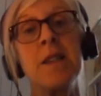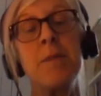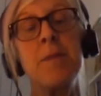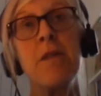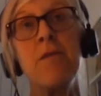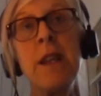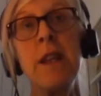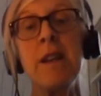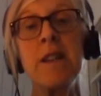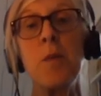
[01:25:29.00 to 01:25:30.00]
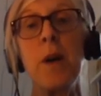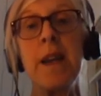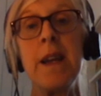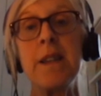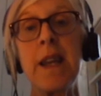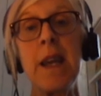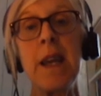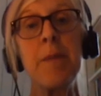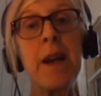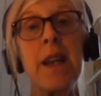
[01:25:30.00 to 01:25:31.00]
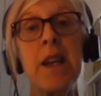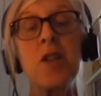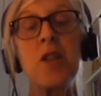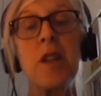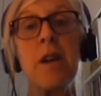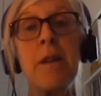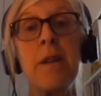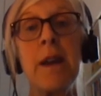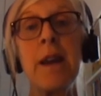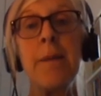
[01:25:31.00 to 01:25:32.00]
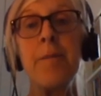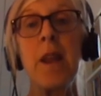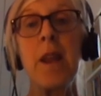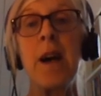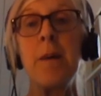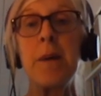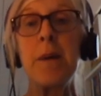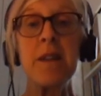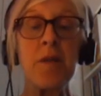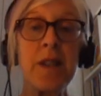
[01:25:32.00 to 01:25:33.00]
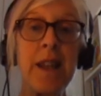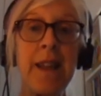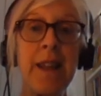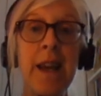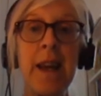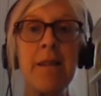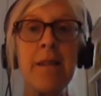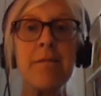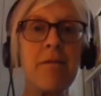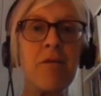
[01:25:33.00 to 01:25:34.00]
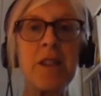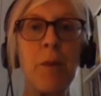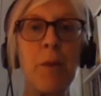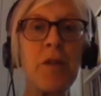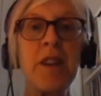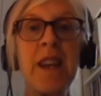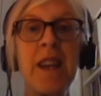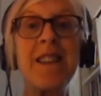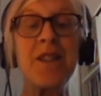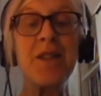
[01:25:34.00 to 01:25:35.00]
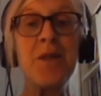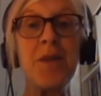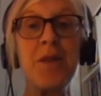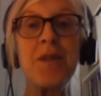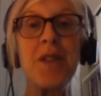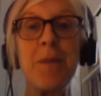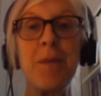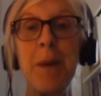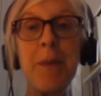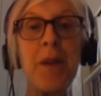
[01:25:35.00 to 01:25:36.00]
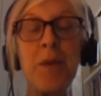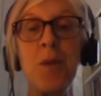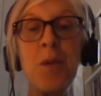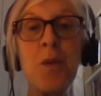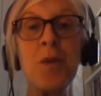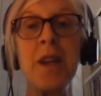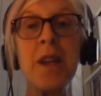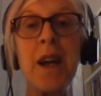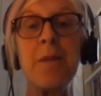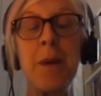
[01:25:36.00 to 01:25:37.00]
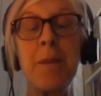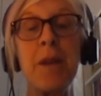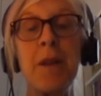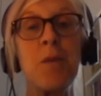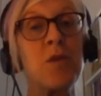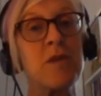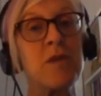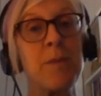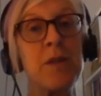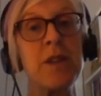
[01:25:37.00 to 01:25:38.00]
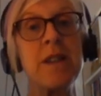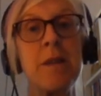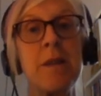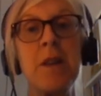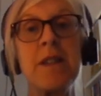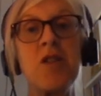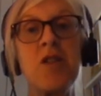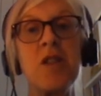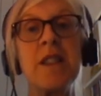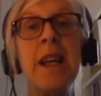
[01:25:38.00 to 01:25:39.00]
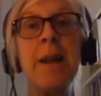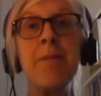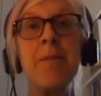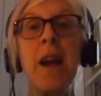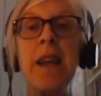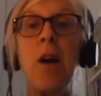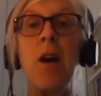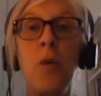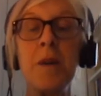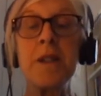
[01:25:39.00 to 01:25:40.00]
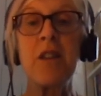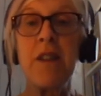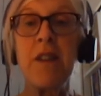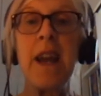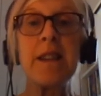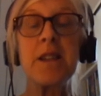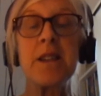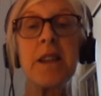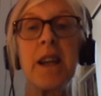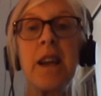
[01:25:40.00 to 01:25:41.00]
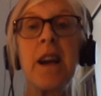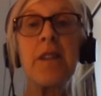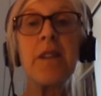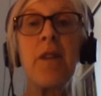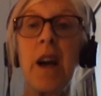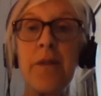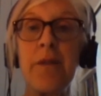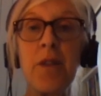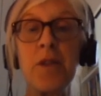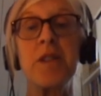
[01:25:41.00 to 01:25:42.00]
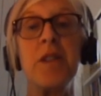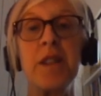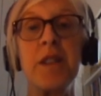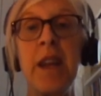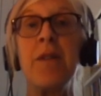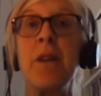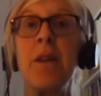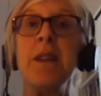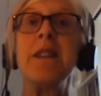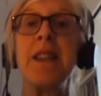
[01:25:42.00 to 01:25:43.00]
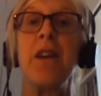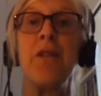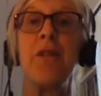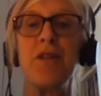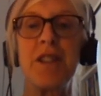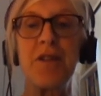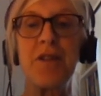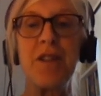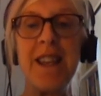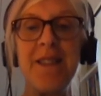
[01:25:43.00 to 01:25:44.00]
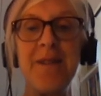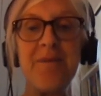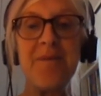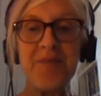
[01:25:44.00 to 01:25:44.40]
And it's been a really nice way to keep that connection going, because obviously they're responding to the people on the ward, and the people on the ward responding to the musicians. And it almost creates a kind of live concert, even though it's still over a screen.